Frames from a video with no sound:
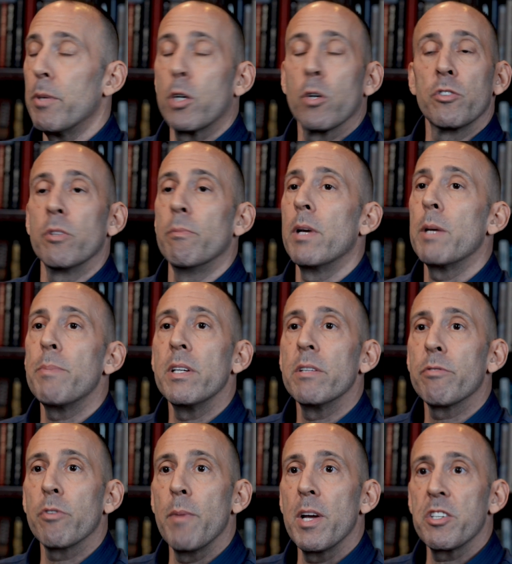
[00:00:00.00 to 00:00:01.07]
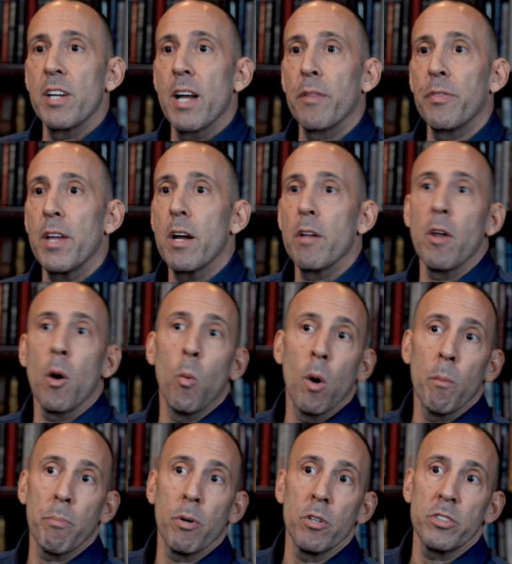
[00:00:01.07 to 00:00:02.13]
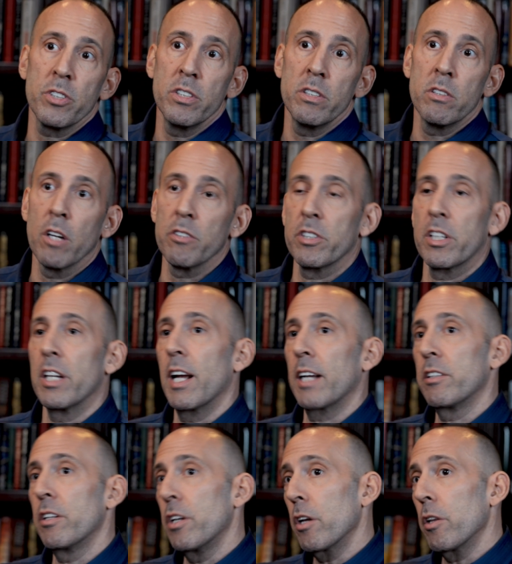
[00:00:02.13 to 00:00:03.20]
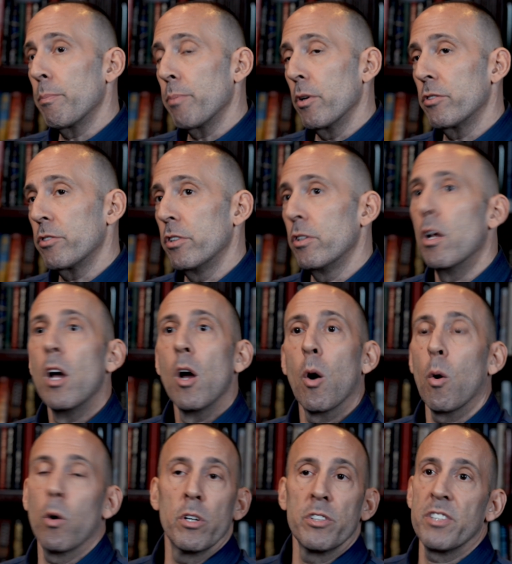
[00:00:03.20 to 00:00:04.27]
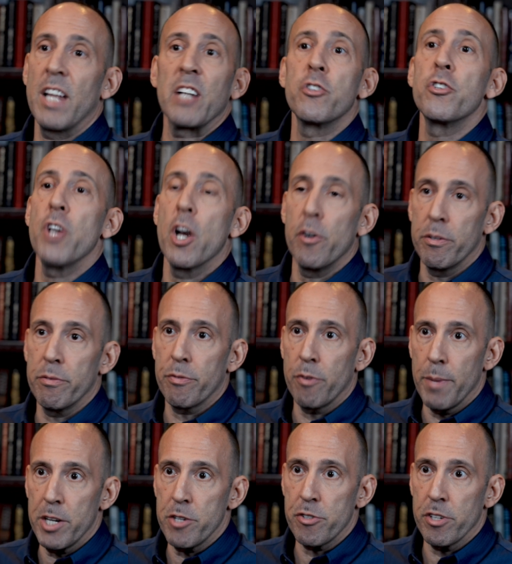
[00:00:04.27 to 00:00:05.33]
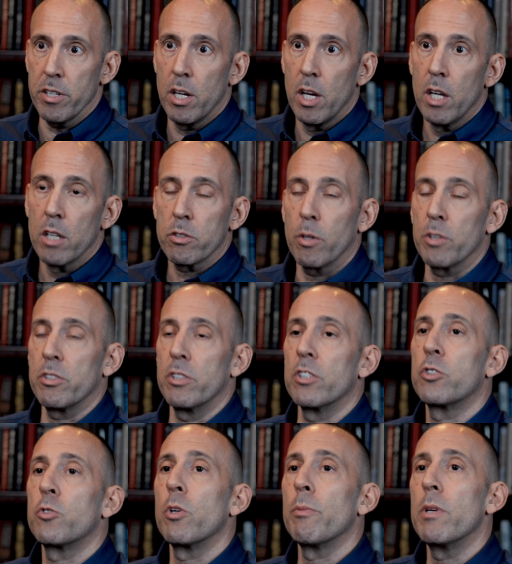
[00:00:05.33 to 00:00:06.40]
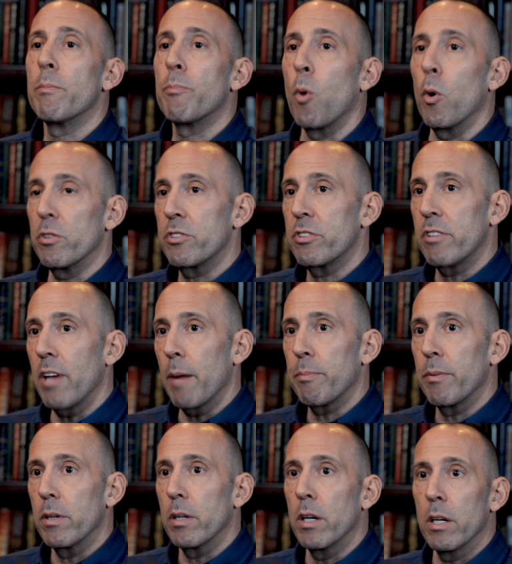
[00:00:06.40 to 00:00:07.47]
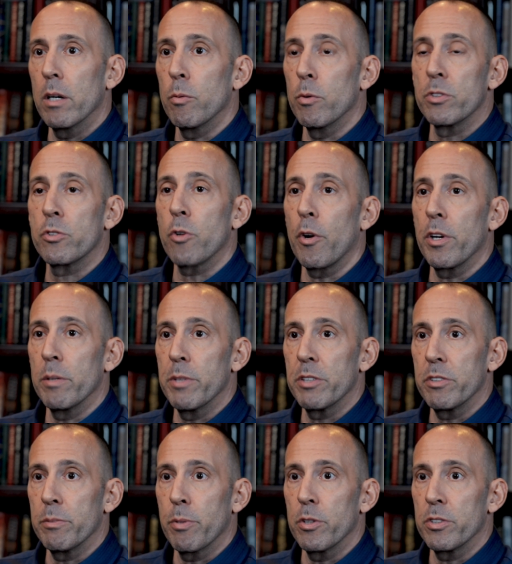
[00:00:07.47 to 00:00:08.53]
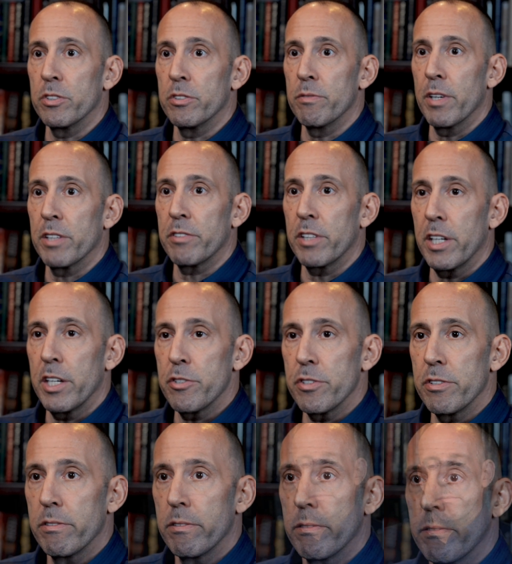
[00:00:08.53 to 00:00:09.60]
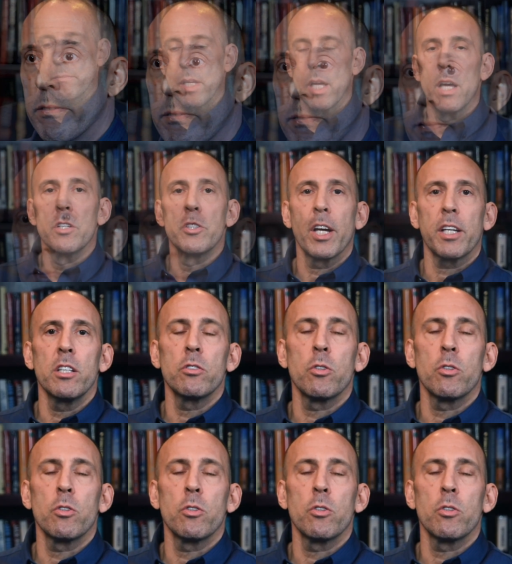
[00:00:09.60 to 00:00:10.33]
because there may be information out there that one person doesn't connect to the other person, or it's not shared information. So it's an extremely important step when starting a missing persons investigation. Checking